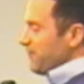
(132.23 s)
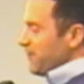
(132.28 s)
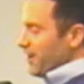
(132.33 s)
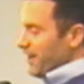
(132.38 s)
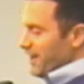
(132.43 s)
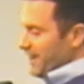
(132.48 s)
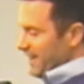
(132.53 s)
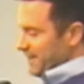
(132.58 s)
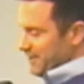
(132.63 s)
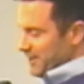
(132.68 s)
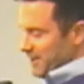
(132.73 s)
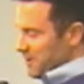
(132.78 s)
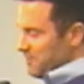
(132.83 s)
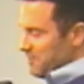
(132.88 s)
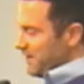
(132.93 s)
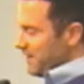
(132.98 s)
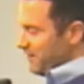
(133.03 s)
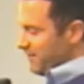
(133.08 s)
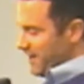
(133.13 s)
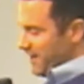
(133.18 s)
they haven't got, I don't know
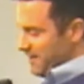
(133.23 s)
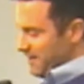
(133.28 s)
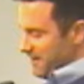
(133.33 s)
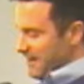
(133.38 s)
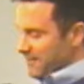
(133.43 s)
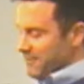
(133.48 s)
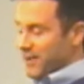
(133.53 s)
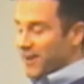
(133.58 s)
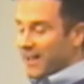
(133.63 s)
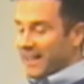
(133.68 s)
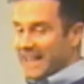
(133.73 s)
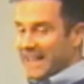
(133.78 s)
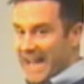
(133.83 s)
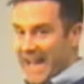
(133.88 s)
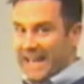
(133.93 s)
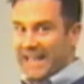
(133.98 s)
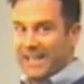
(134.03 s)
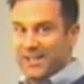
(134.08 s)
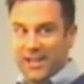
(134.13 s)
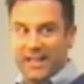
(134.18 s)
what they've got, they haven't got
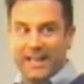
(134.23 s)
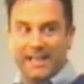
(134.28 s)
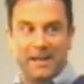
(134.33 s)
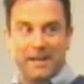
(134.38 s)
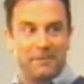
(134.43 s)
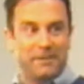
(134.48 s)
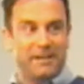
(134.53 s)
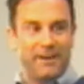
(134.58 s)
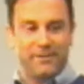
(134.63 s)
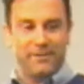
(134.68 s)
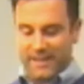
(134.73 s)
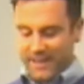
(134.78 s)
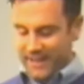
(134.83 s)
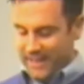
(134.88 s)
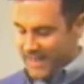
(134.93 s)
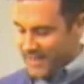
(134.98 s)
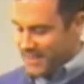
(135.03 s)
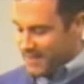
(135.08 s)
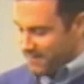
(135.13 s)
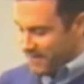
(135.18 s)
Kylie Jenner lips after,
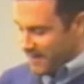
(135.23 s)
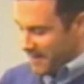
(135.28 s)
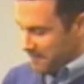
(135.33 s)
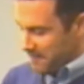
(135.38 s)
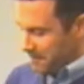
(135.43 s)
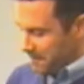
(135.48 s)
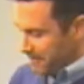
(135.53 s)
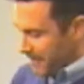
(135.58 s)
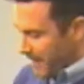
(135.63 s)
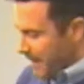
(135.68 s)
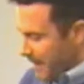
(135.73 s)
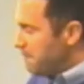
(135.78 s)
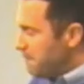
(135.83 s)
at the end of it.